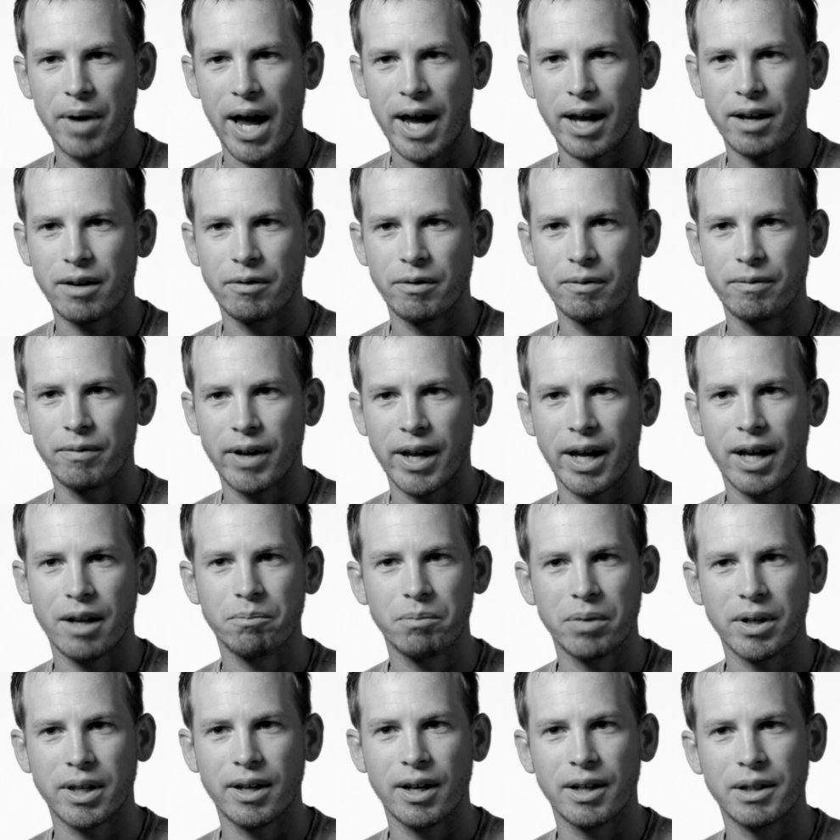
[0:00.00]
back of a
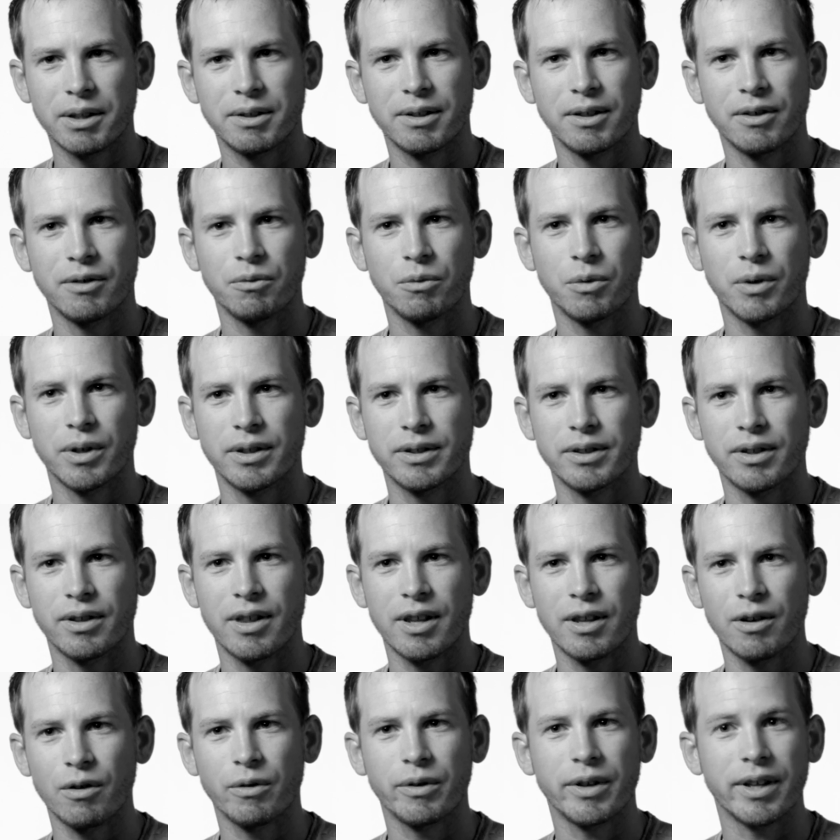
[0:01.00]
van because it was
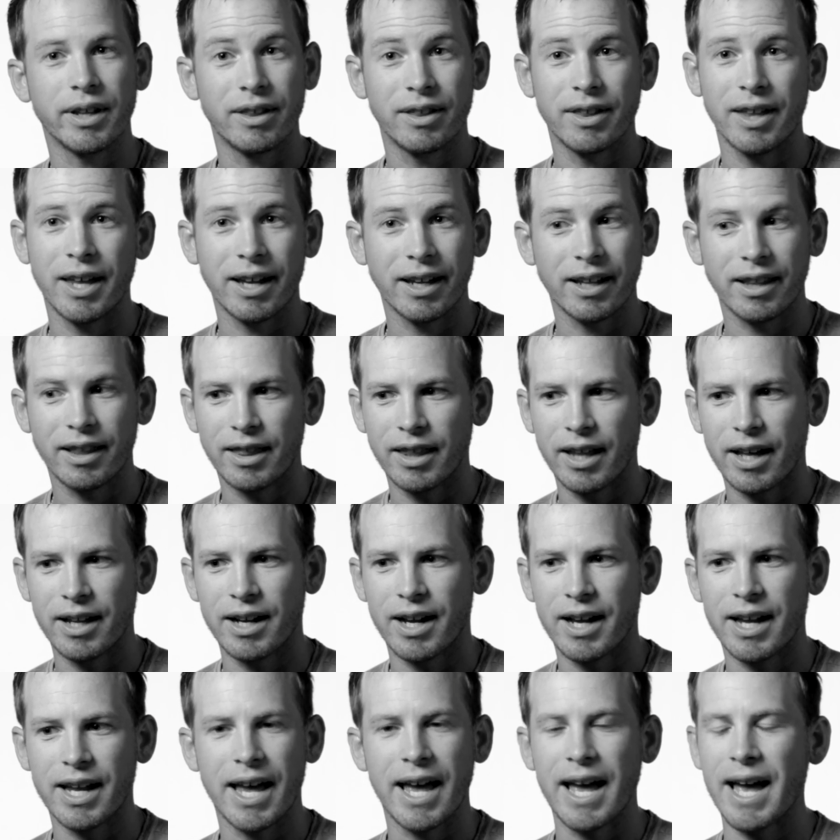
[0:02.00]
the only thing that
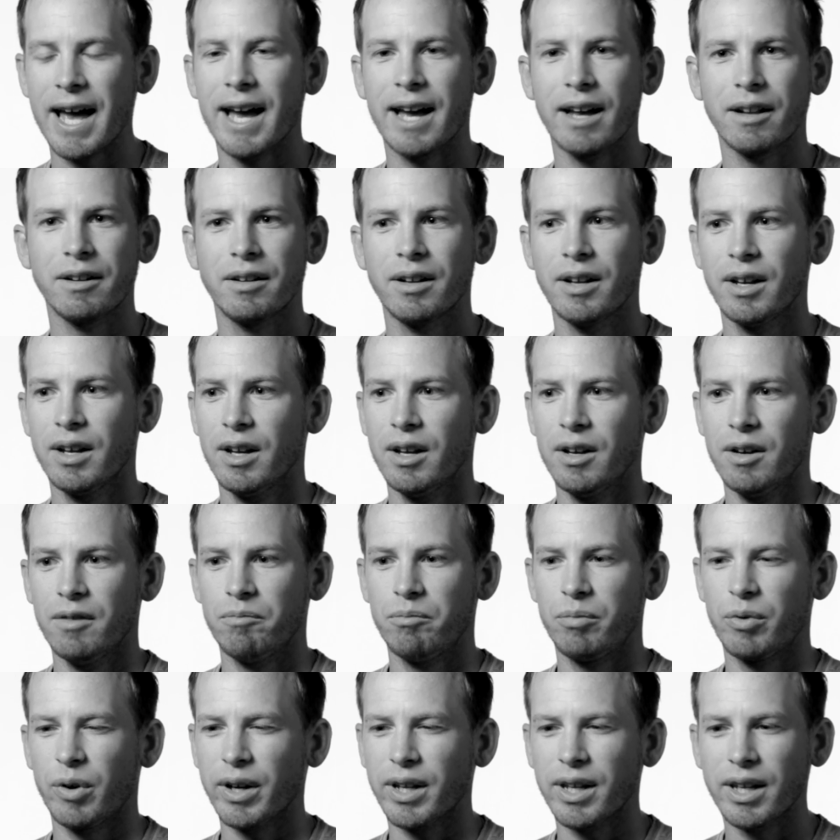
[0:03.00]
I had,
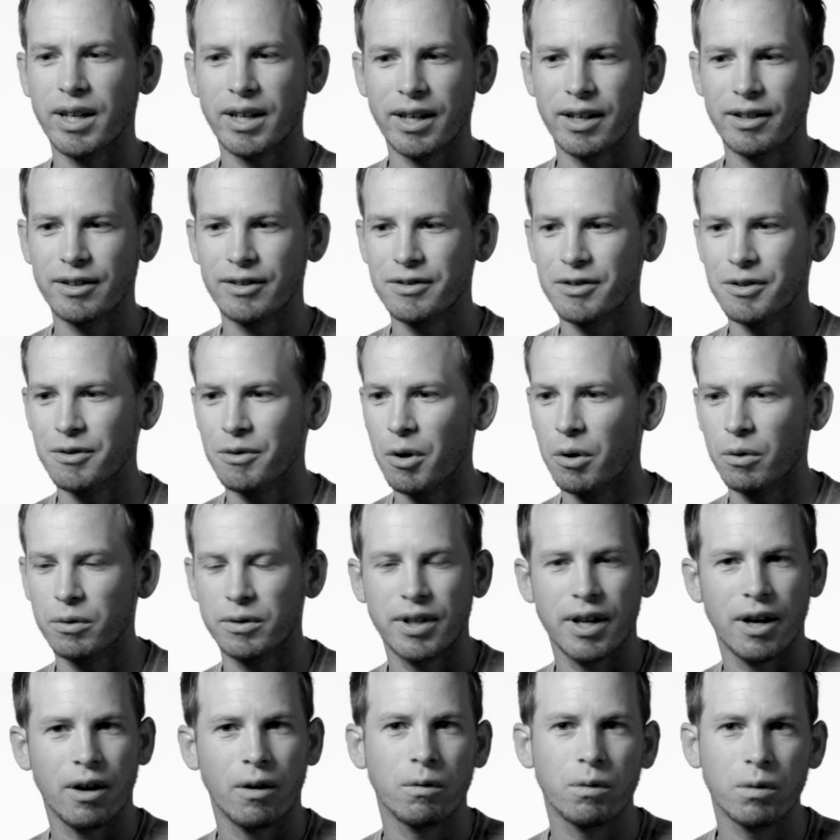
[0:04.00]
breaking into
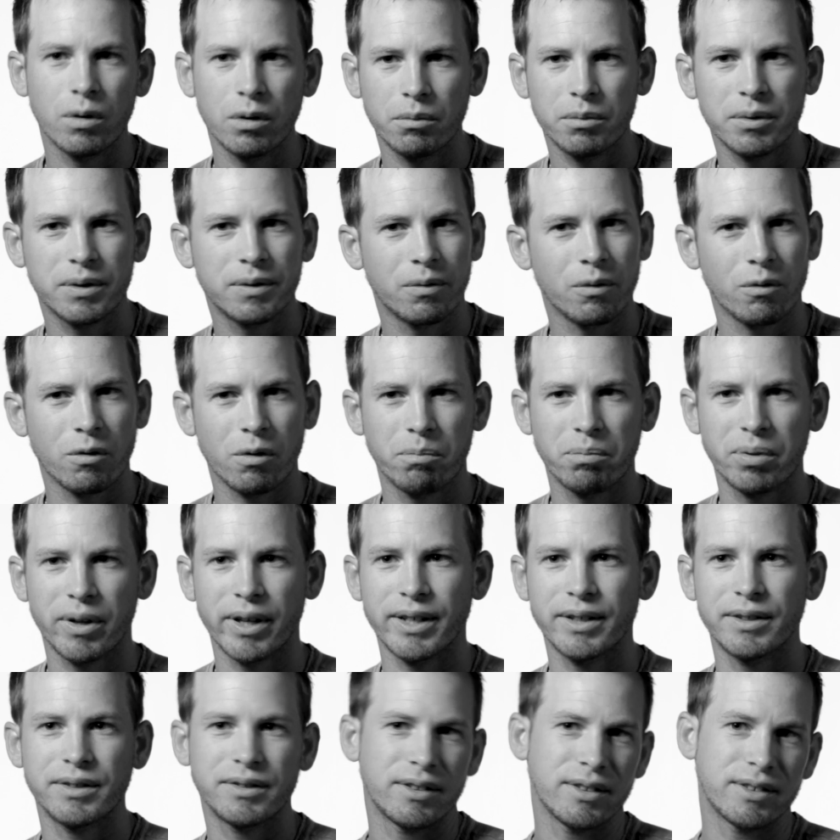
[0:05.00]
hotel rooms for a
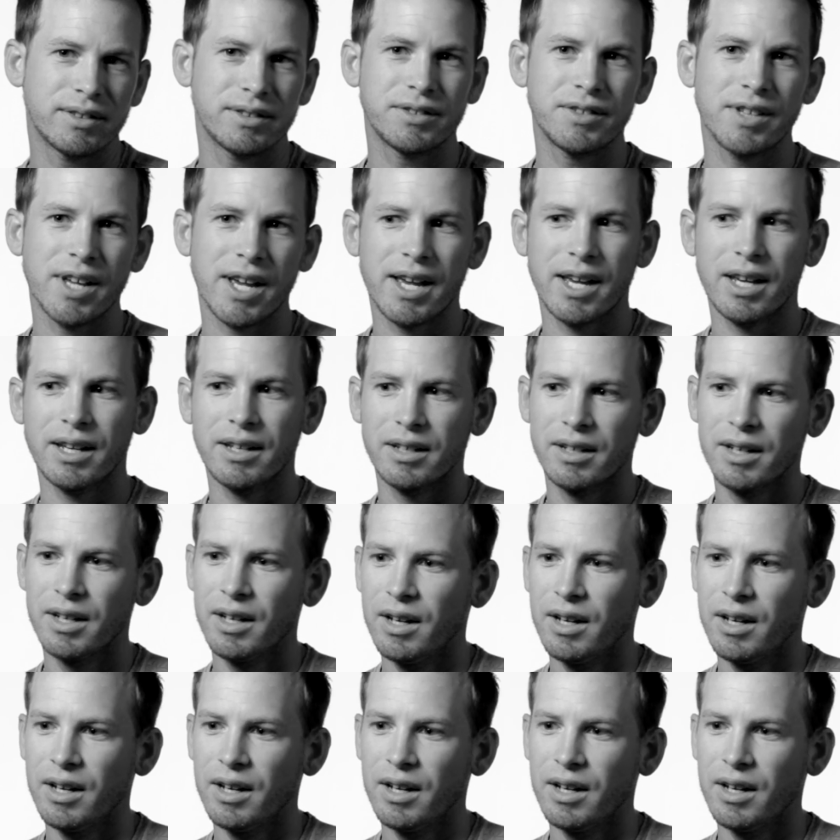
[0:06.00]
place to stay,